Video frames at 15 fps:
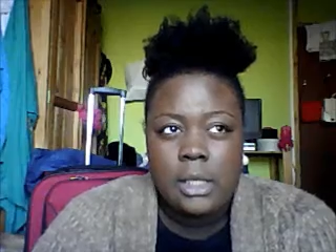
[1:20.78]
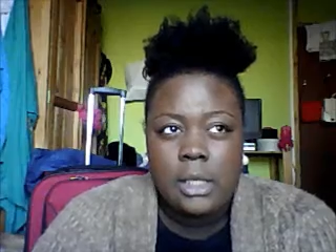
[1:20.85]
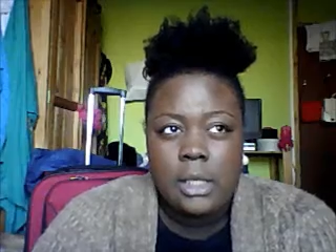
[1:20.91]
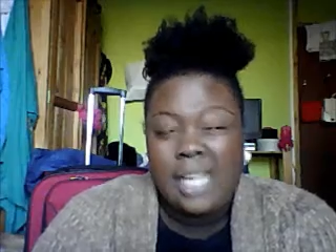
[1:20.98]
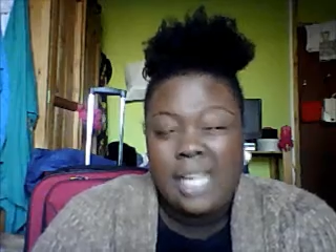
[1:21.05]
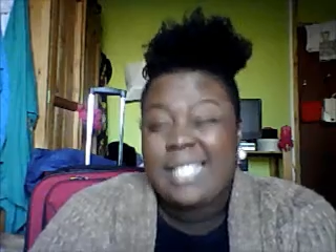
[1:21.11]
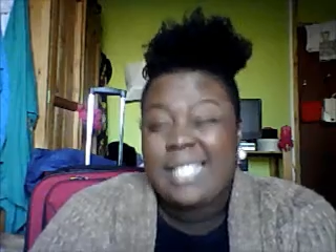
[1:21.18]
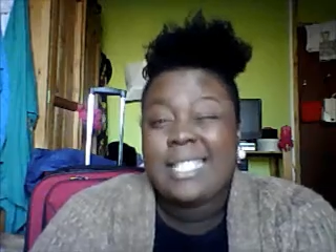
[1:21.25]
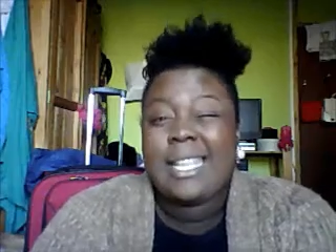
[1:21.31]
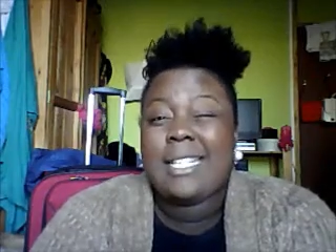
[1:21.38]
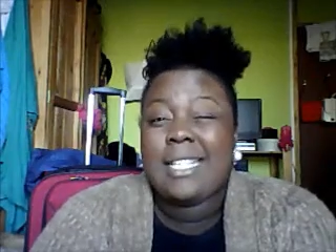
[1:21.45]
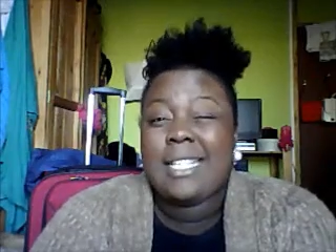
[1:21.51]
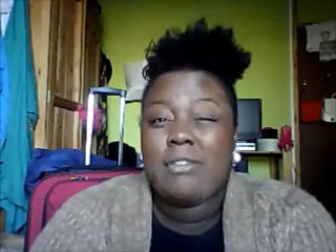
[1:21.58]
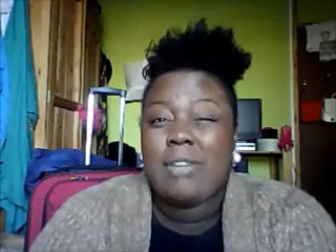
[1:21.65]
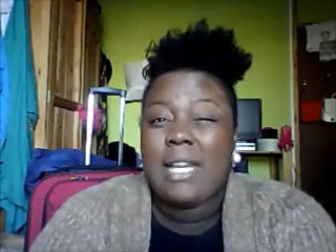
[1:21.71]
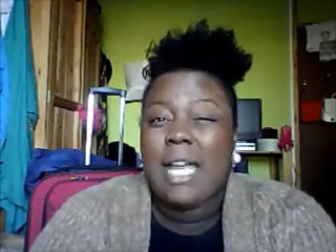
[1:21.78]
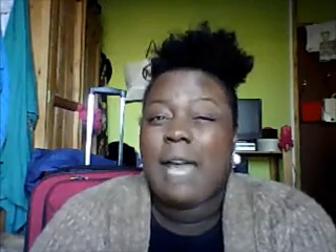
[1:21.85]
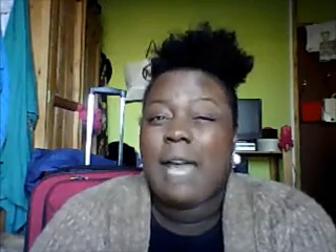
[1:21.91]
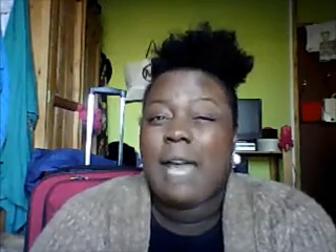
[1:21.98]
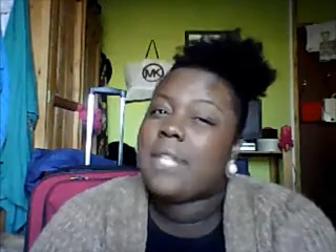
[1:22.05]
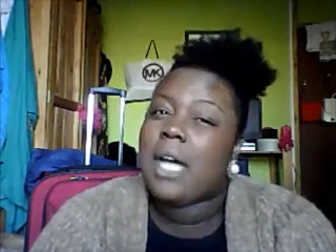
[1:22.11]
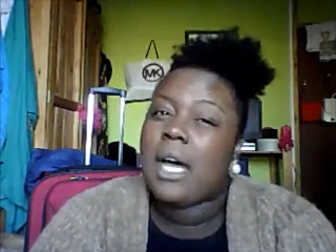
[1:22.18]
I said, I didn't really
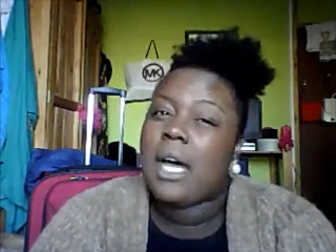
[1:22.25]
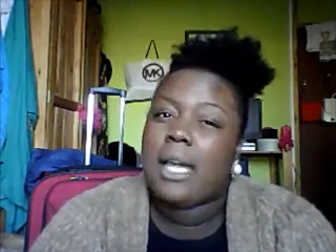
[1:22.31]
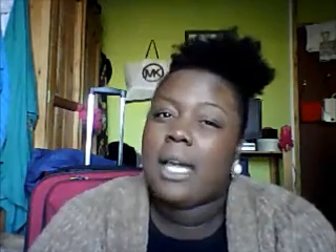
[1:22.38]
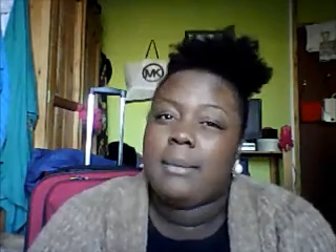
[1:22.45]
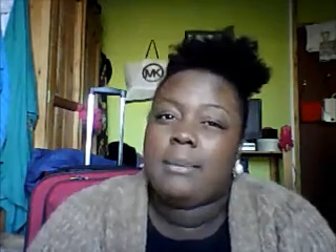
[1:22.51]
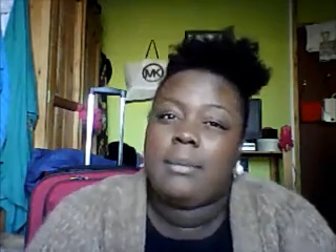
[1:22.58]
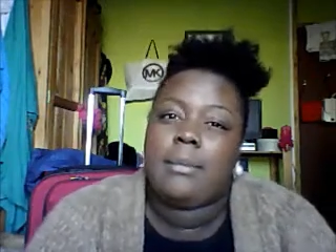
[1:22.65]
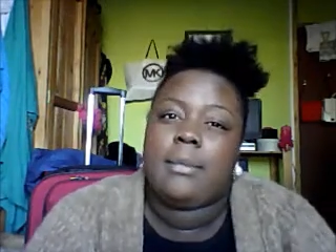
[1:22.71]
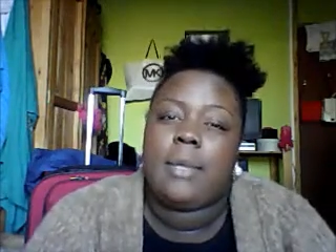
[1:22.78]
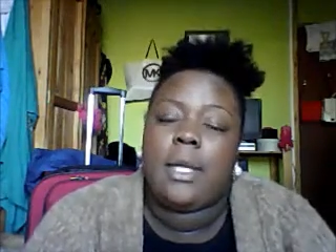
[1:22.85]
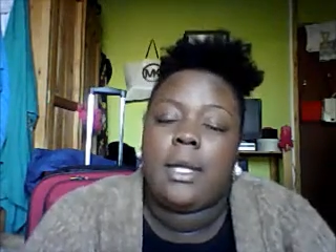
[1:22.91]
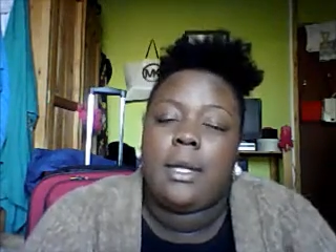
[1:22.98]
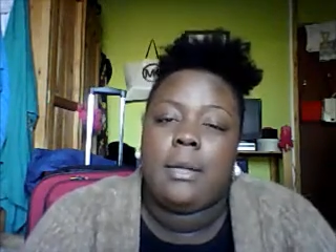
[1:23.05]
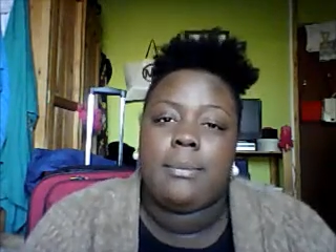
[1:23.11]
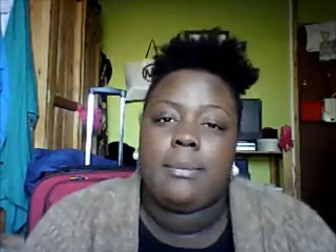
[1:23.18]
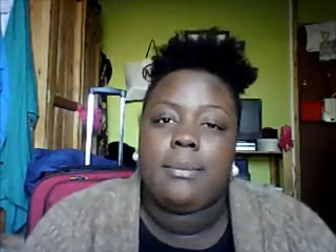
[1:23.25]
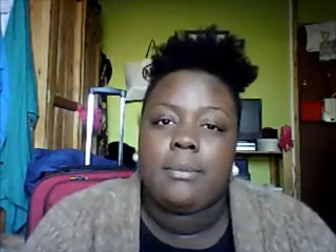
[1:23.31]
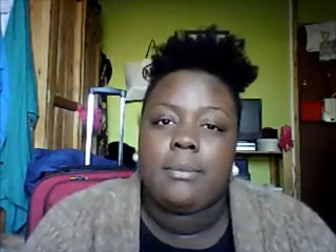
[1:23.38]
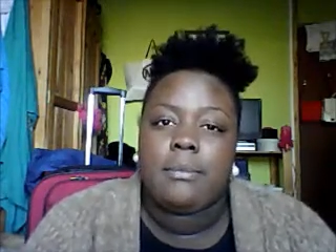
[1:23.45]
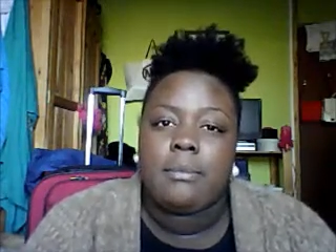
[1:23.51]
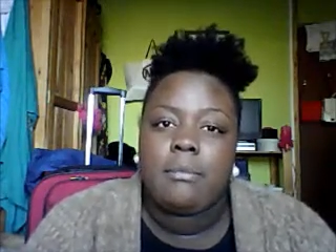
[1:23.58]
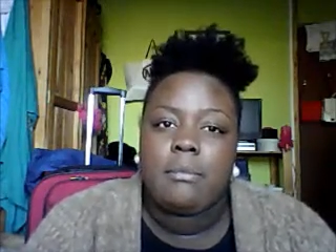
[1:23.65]
have time
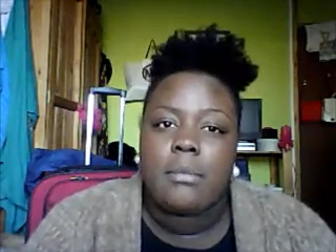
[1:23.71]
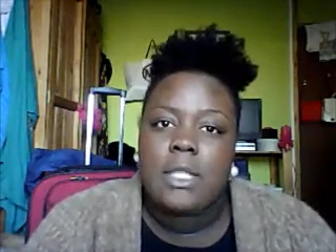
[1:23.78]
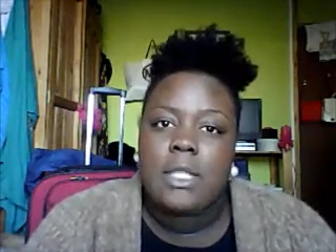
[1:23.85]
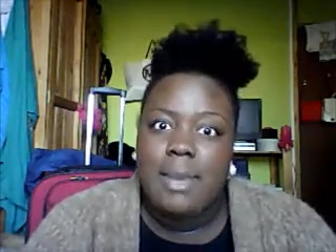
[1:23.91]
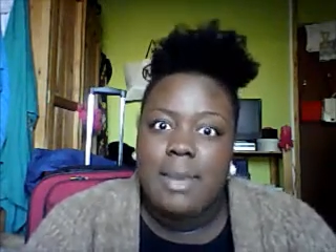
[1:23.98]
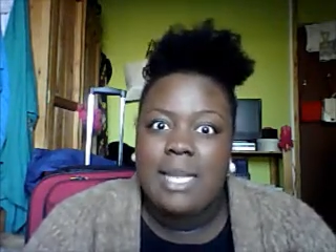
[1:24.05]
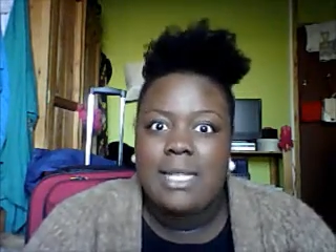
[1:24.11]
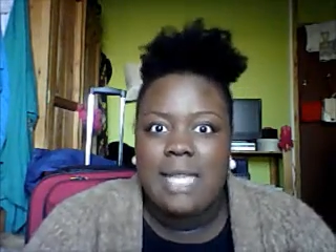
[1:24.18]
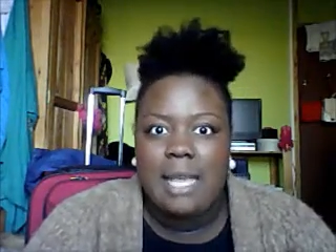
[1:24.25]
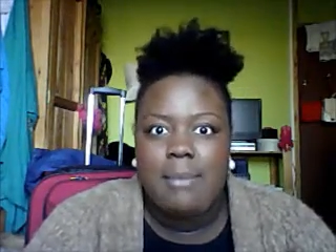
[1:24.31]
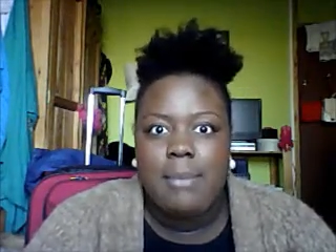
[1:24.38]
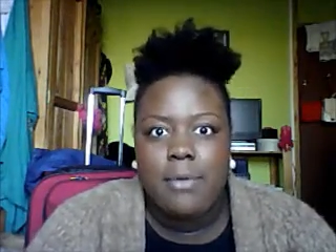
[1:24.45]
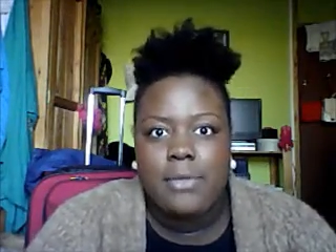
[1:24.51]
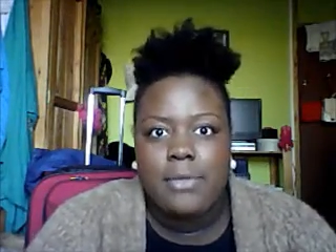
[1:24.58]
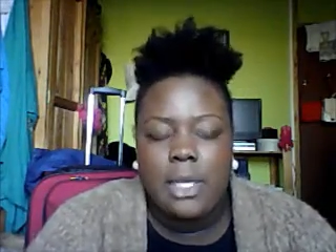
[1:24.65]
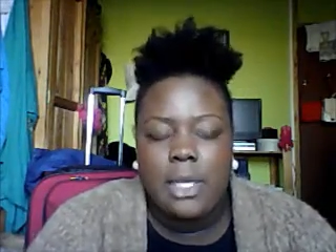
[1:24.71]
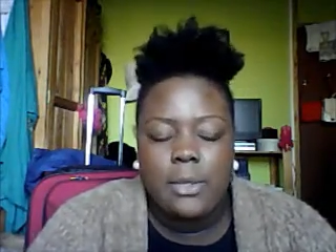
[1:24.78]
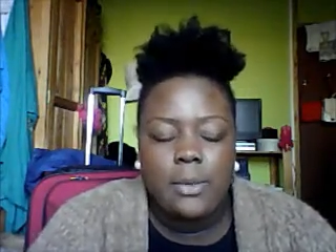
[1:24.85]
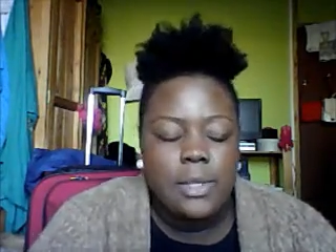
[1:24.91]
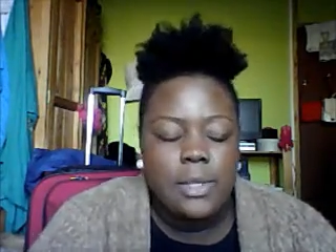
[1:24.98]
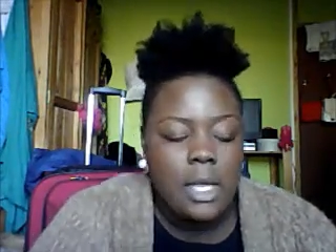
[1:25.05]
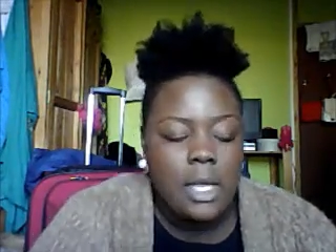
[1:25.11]
to maintain both
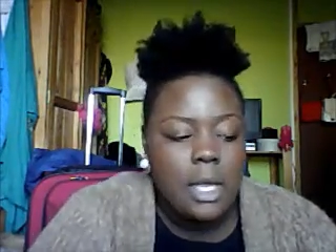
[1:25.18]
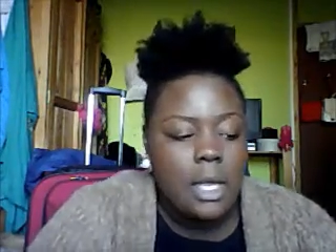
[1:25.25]
channels.